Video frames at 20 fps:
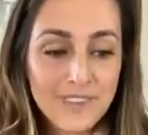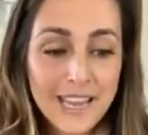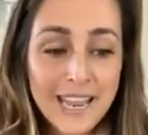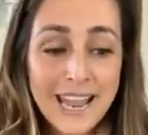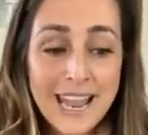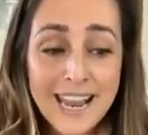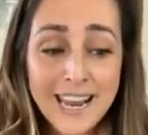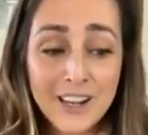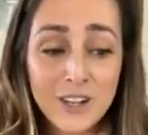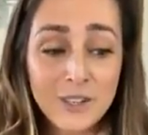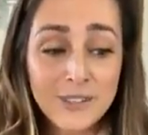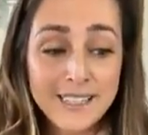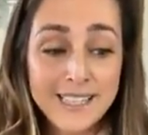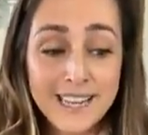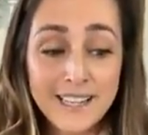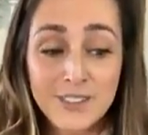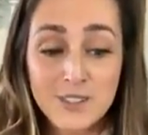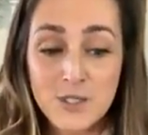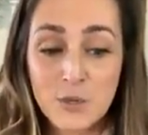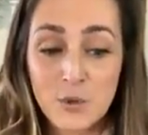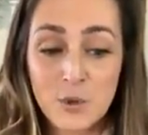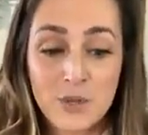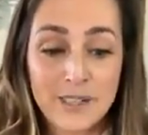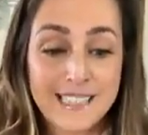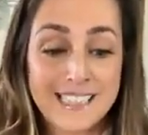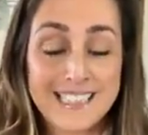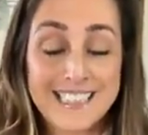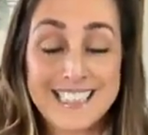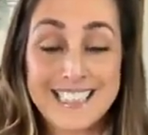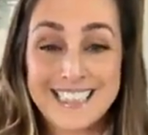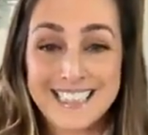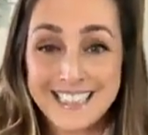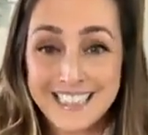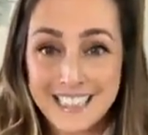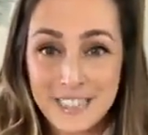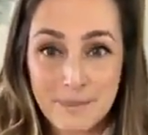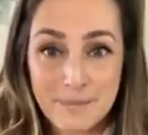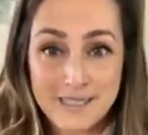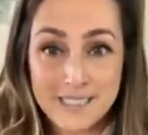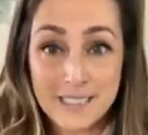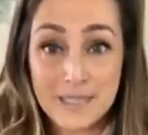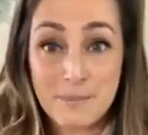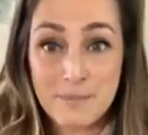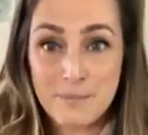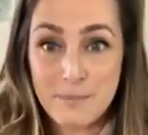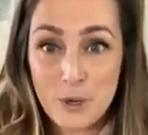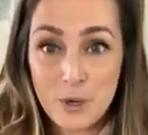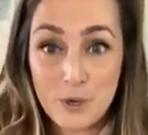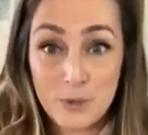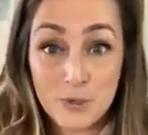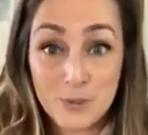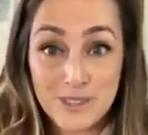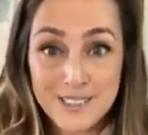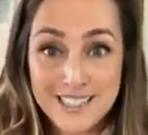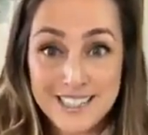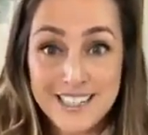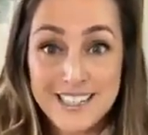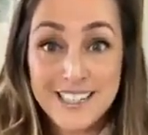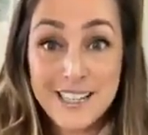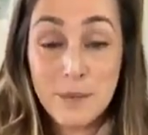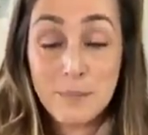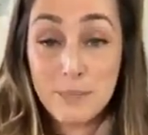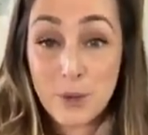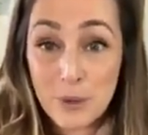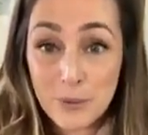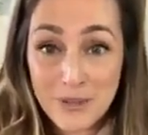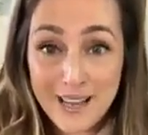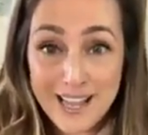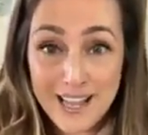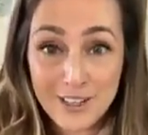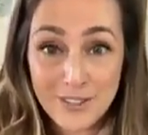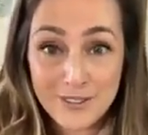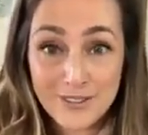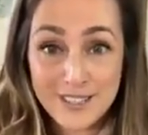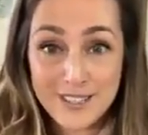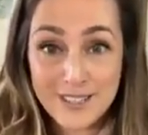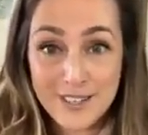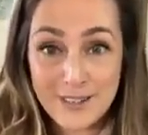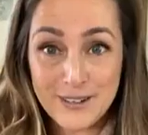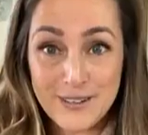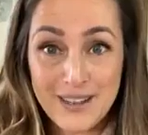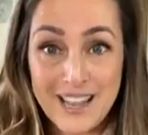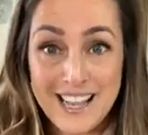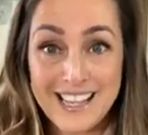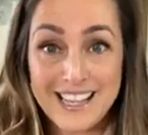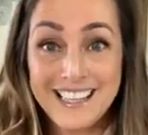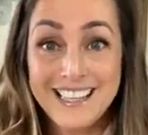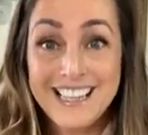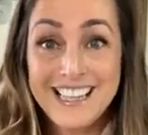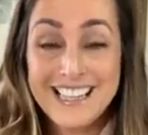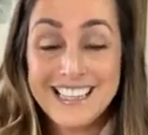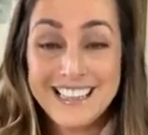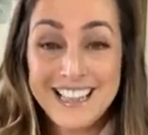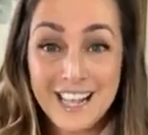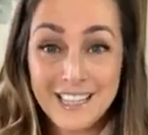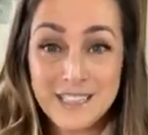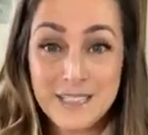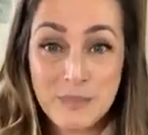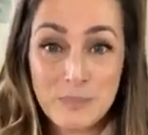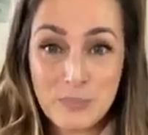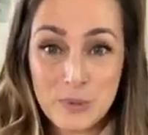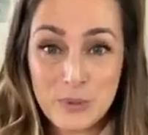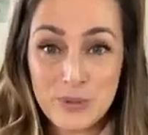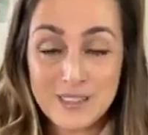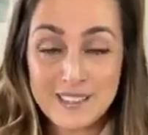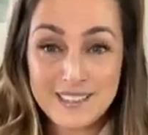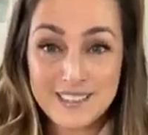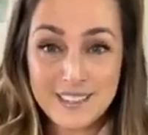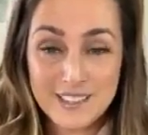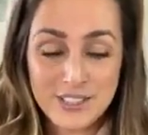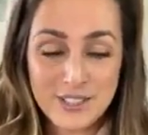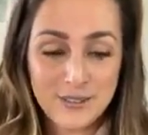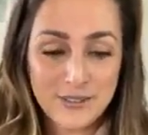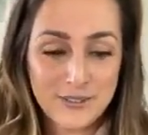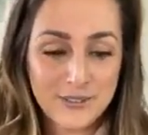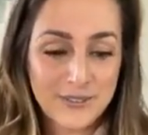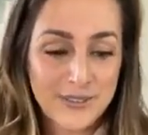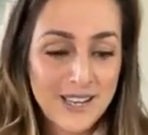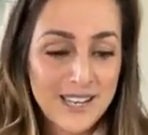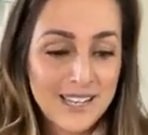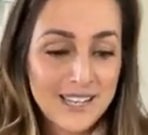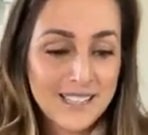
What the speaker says: hair, nails, organs, ligaments, bones, bone health, okay? That's important too.